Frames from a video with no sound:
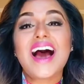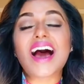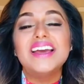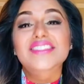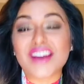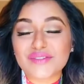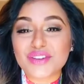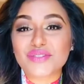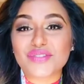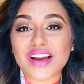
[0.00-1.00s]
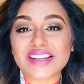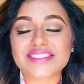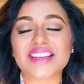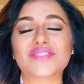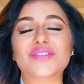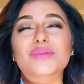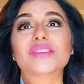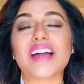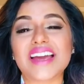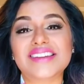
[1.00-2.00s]
I love you, friends. If you
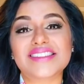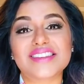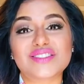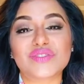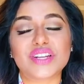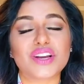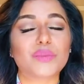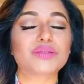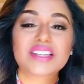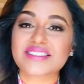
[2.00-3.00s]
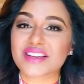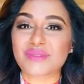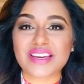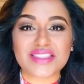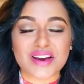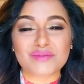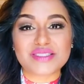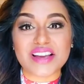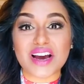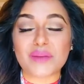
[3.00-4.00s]
liked this video, please give me a
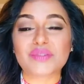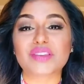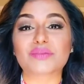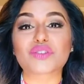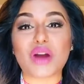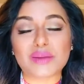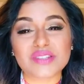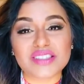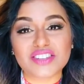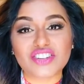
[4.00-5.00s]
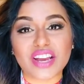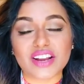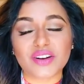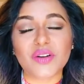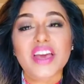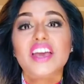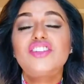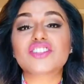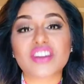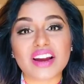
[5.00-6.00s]
thumbs up, subscribe to the channel,
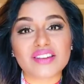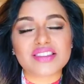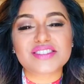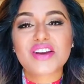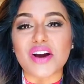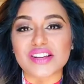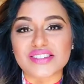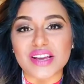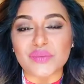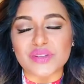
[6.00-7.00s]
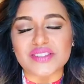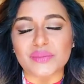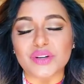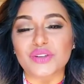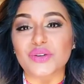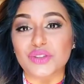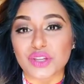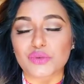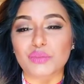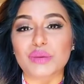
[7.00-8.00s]
share this content with someone who you
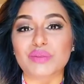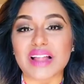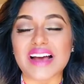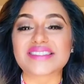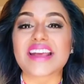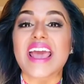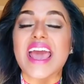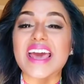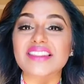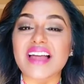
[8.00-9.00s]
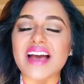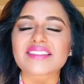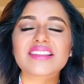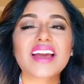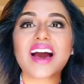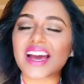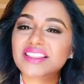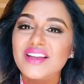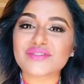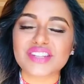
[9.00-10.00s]
think will be blessed. And lastly,
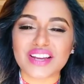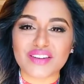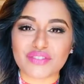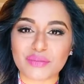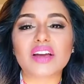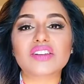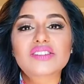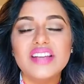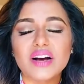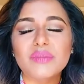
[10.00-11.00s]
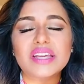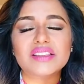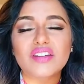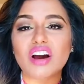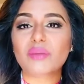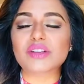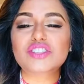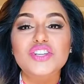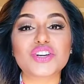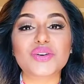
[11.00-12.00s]
I'd love to hear from you. Tell me in the
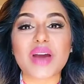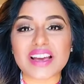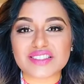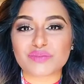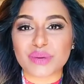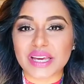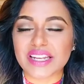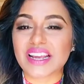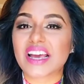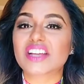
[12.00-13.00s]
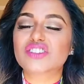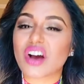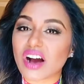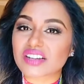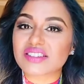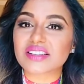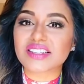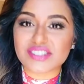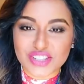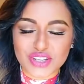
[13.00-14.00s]
comments who has been
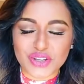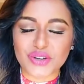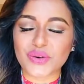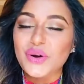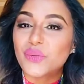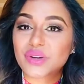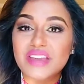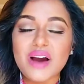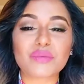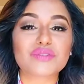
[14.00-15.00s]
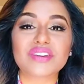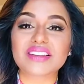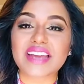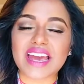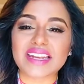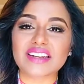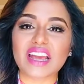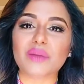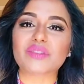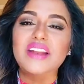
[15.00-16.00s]
toxic to you without revealing any
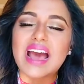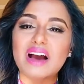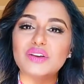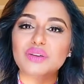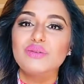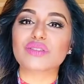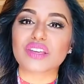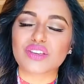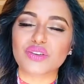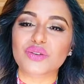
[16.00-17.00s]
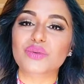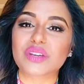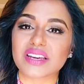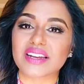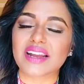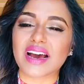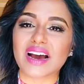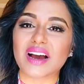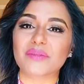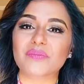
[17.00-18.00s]
names, and how you think you can
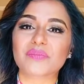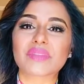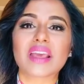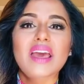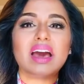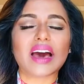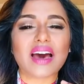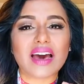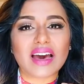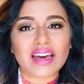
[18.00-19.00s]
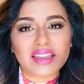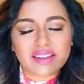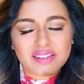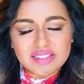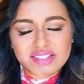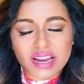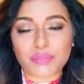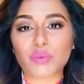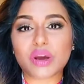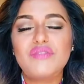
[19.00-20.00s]
um, uh,
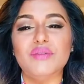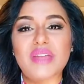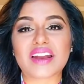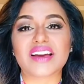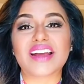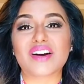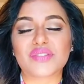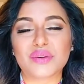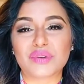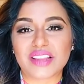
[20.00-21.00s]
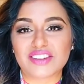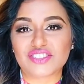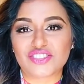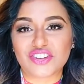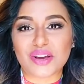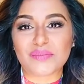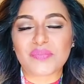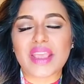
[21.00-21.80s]
step away from that unhealthy relationship.